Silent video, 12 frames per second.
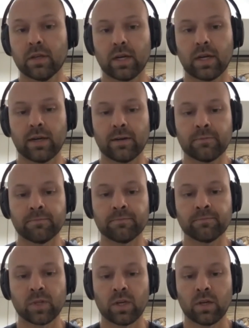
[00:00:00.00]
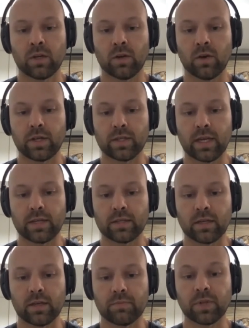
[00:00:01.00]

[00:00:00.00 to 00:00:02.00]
as a